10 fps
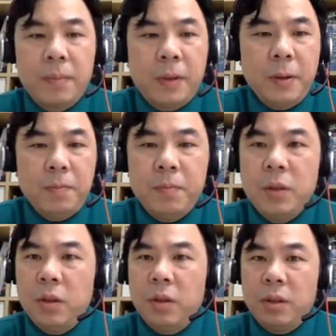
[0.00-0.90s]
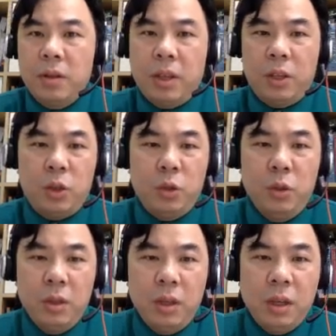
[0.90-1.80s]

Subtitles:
Right. So stay tuned,